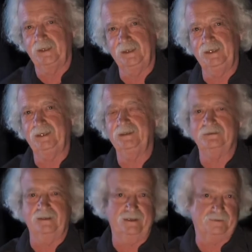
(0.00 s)

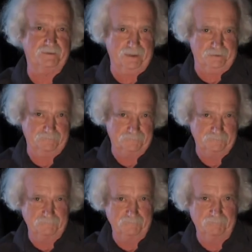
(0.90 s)
he's late again,
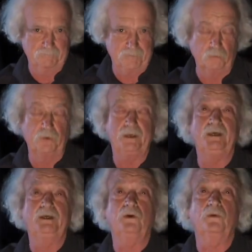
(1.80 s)
and
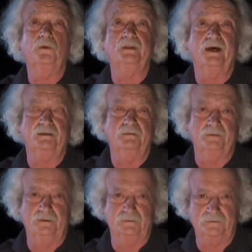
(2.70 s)
we know what that
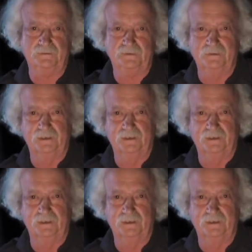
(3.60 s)
means.